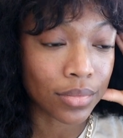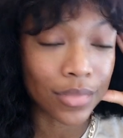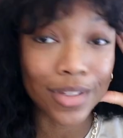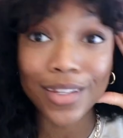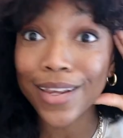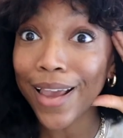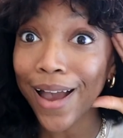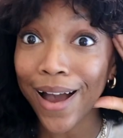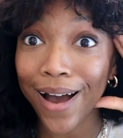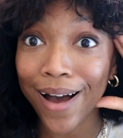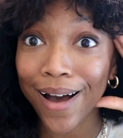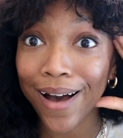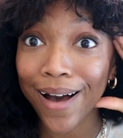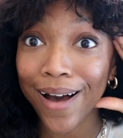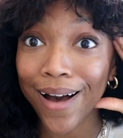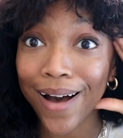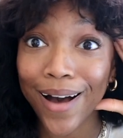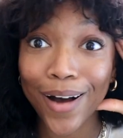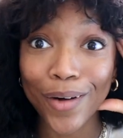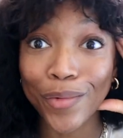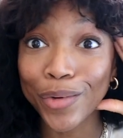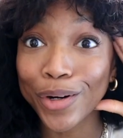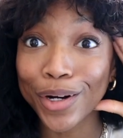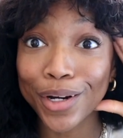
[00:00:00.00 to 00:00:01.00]
yeah,
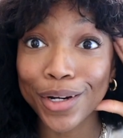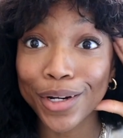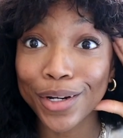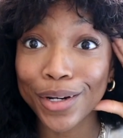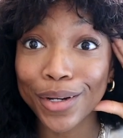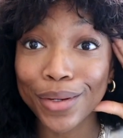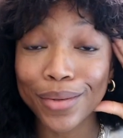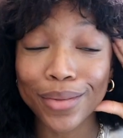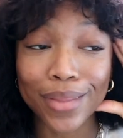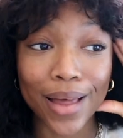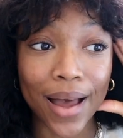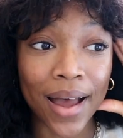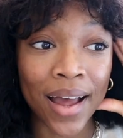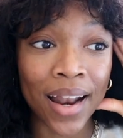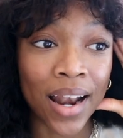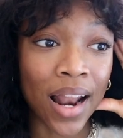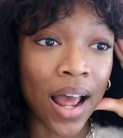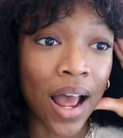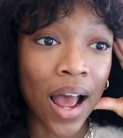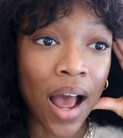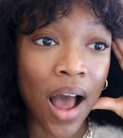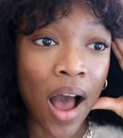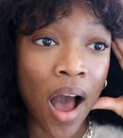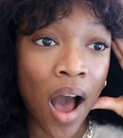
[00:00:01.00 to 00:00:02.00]
we're gonna do that.
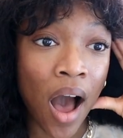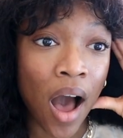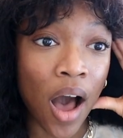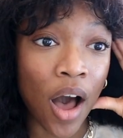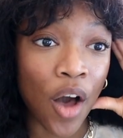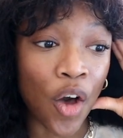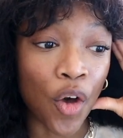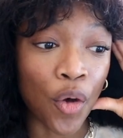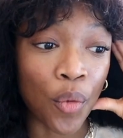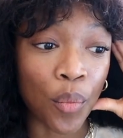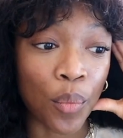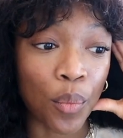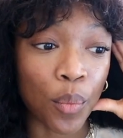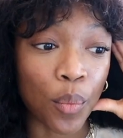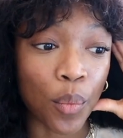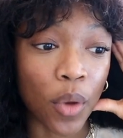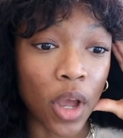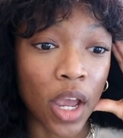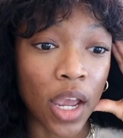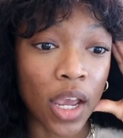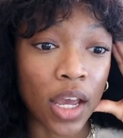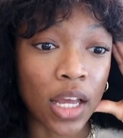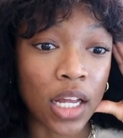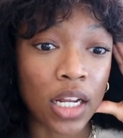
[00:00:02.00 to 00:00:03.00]
Um,
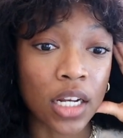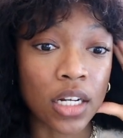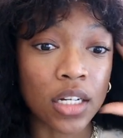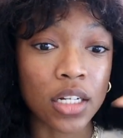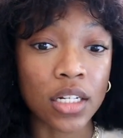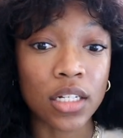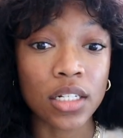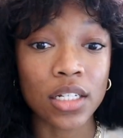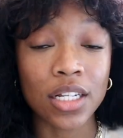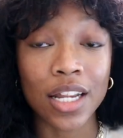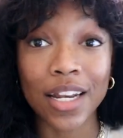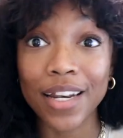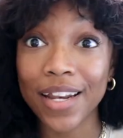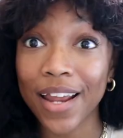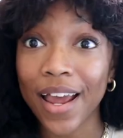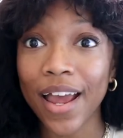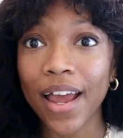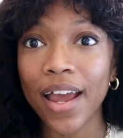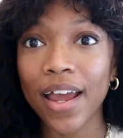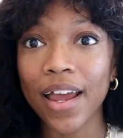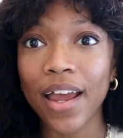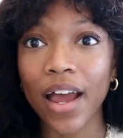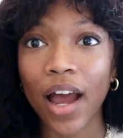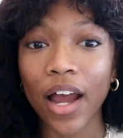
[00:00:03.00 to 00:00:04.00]
and
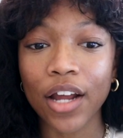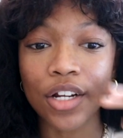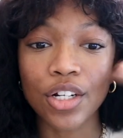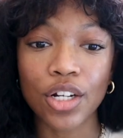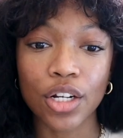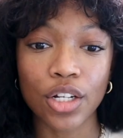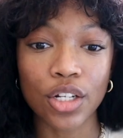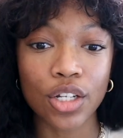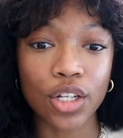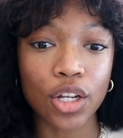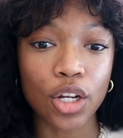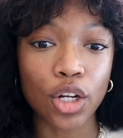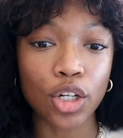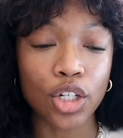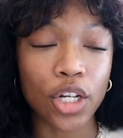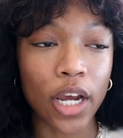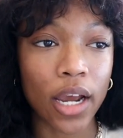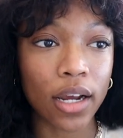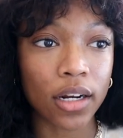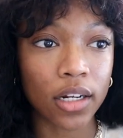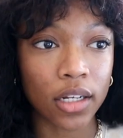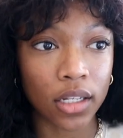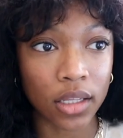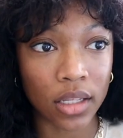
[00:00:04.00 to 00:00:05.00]
today I just
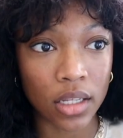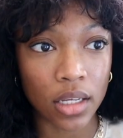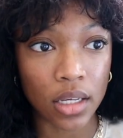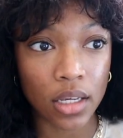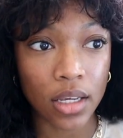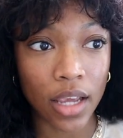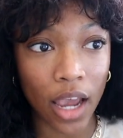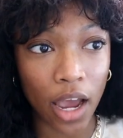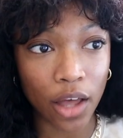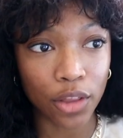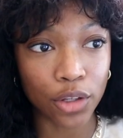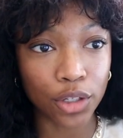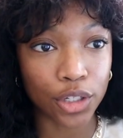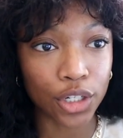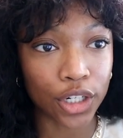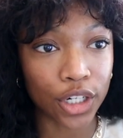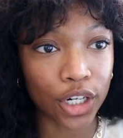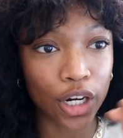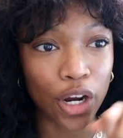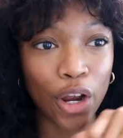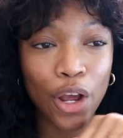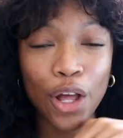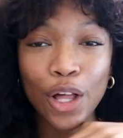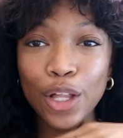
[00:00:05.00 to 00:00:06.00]
checked the
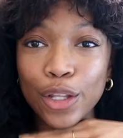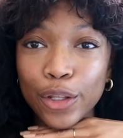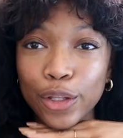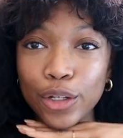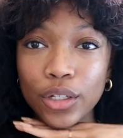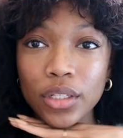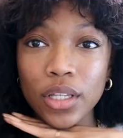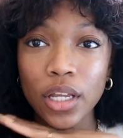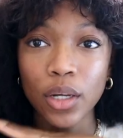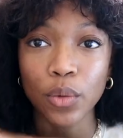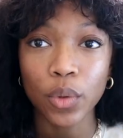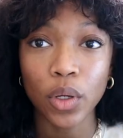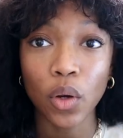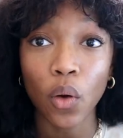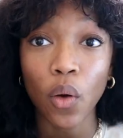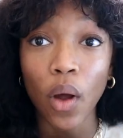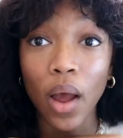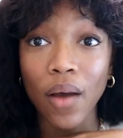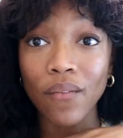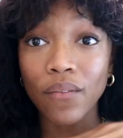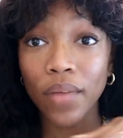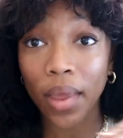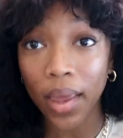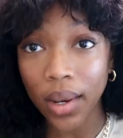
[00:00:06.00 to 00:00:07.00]
calendar. Looks like we don't
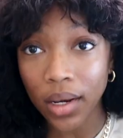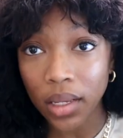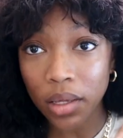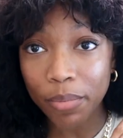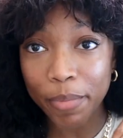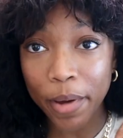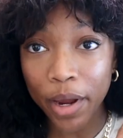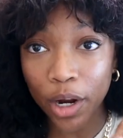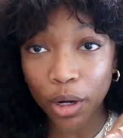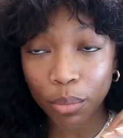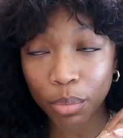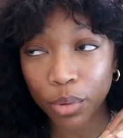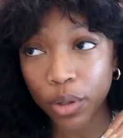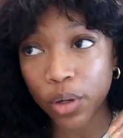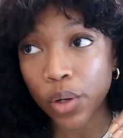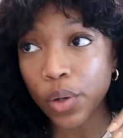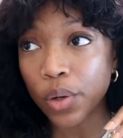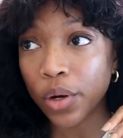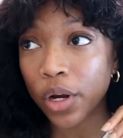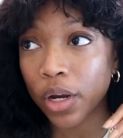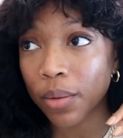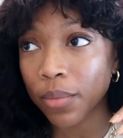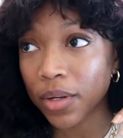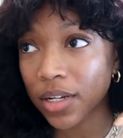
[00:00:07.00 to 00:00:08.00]
have any pair
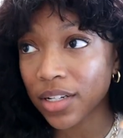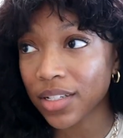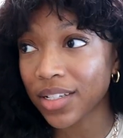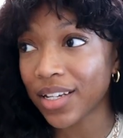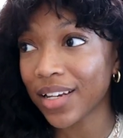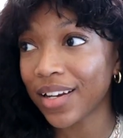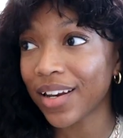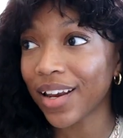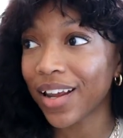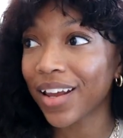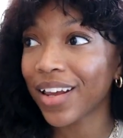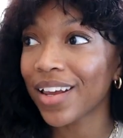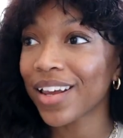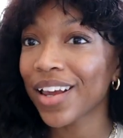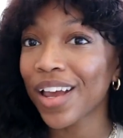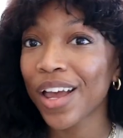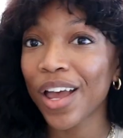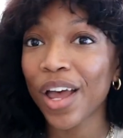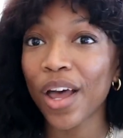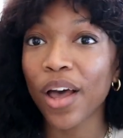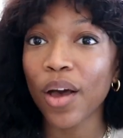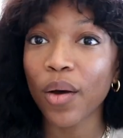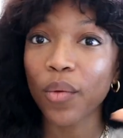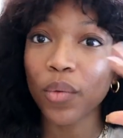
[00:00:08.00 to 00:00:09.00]
programming today,
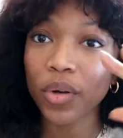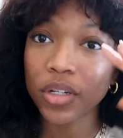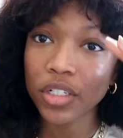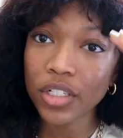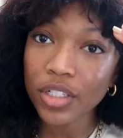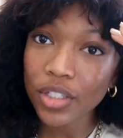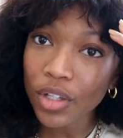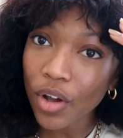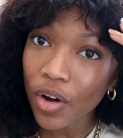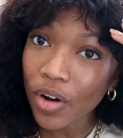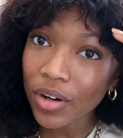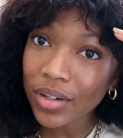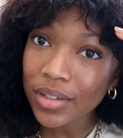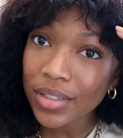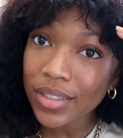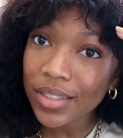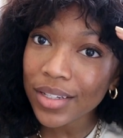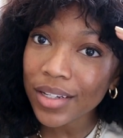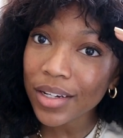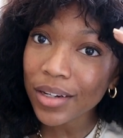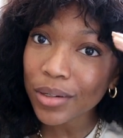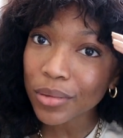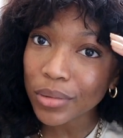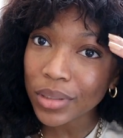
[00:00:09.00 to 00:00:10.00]
which is
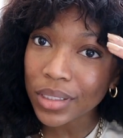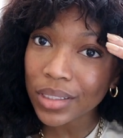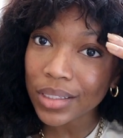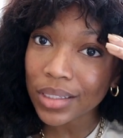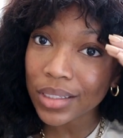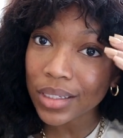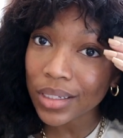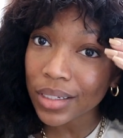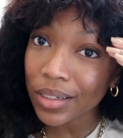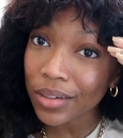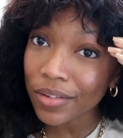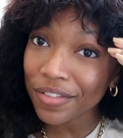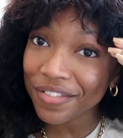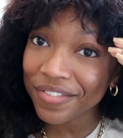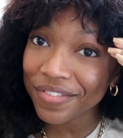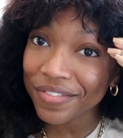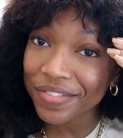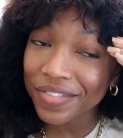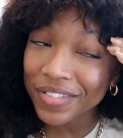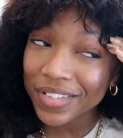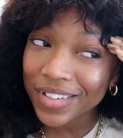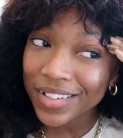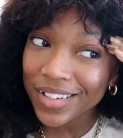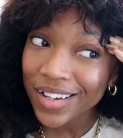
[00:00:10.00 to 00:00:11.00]
honestly a relief
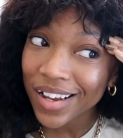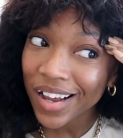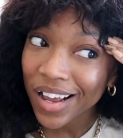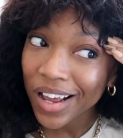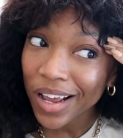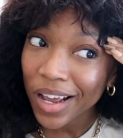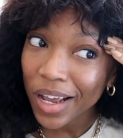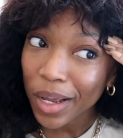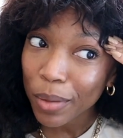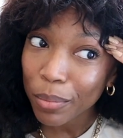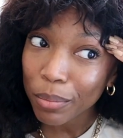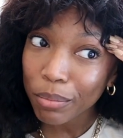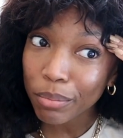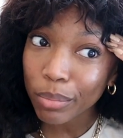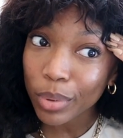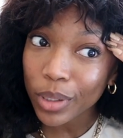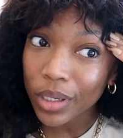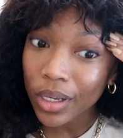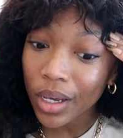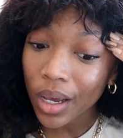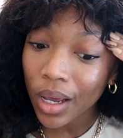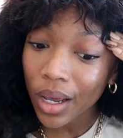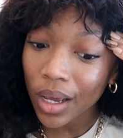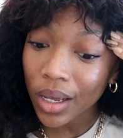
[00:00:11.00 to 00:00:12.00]

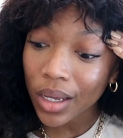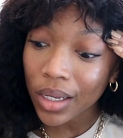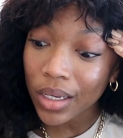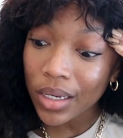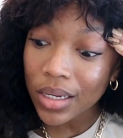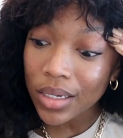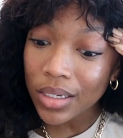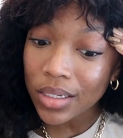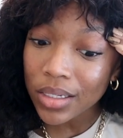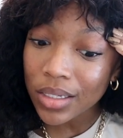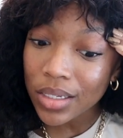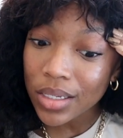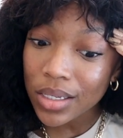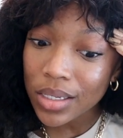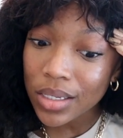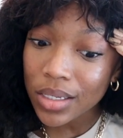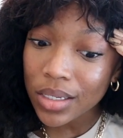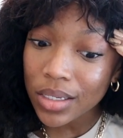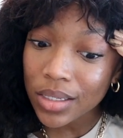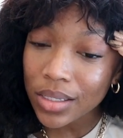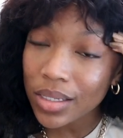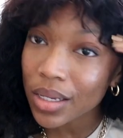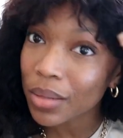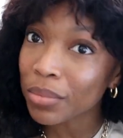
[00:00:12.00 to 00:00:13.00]

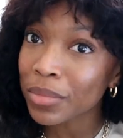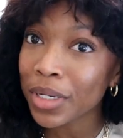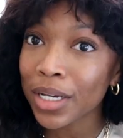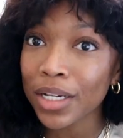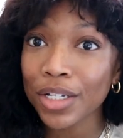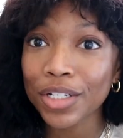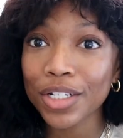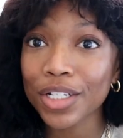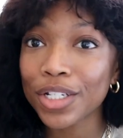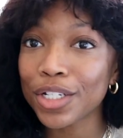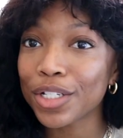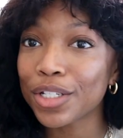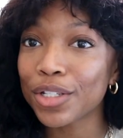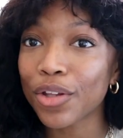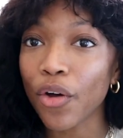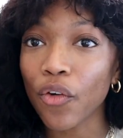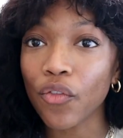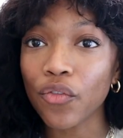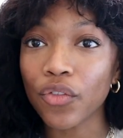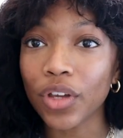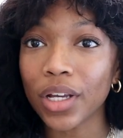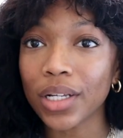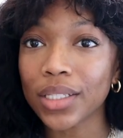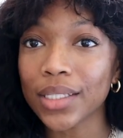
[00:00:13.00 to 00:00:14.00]
because some days you just
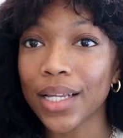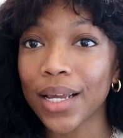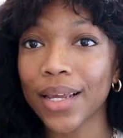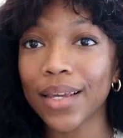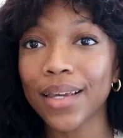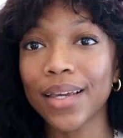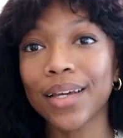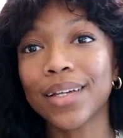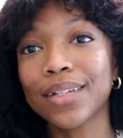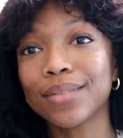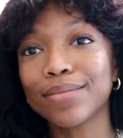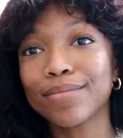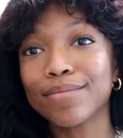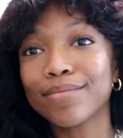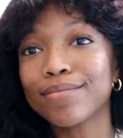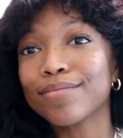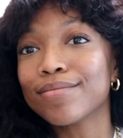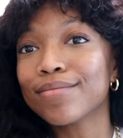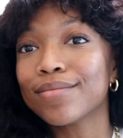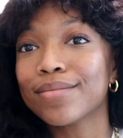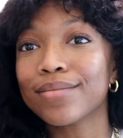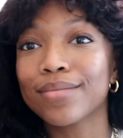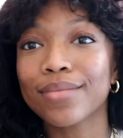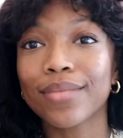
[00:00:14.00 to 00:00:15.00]
don't feel like it.
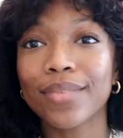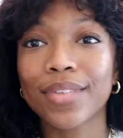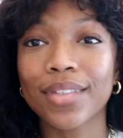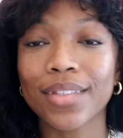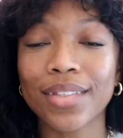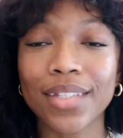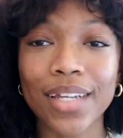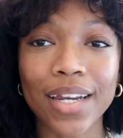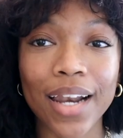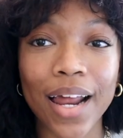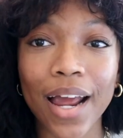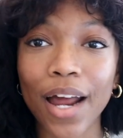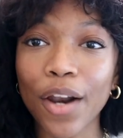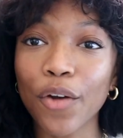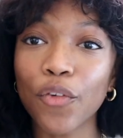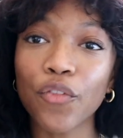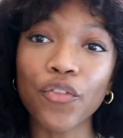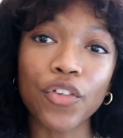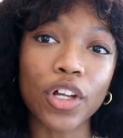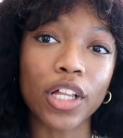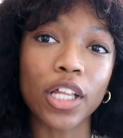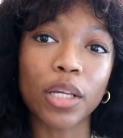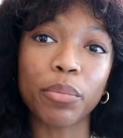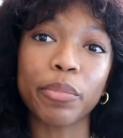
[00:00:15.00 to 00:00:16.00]
Today I
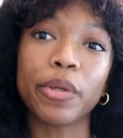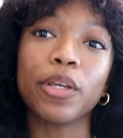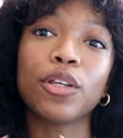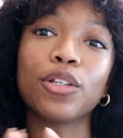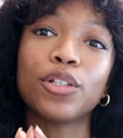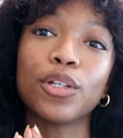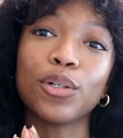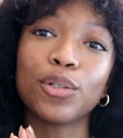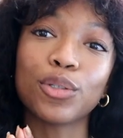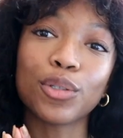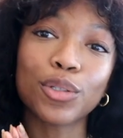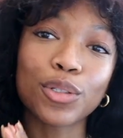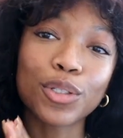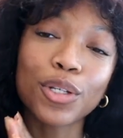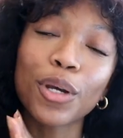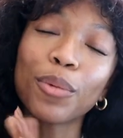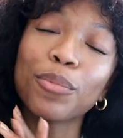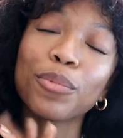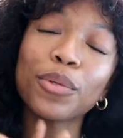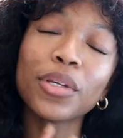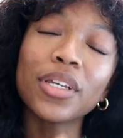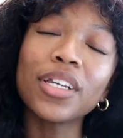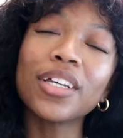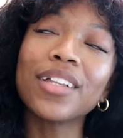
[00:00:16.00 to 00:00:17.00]
don't feel like being social, so
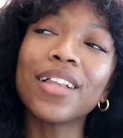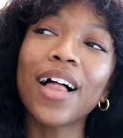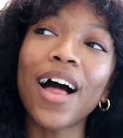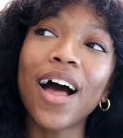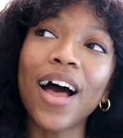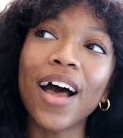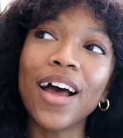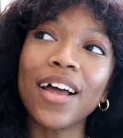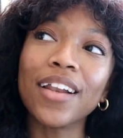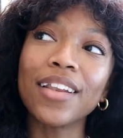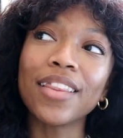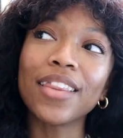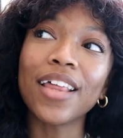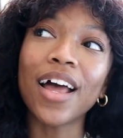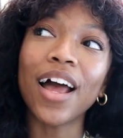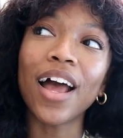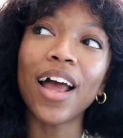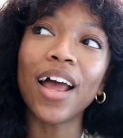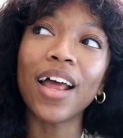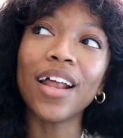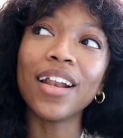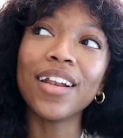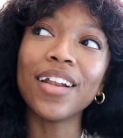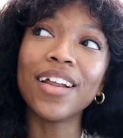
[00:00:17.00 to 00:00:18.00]
I'm really glad
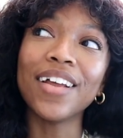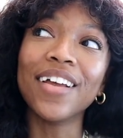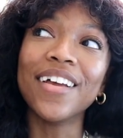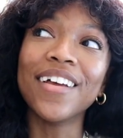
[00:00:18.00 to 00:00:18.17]
that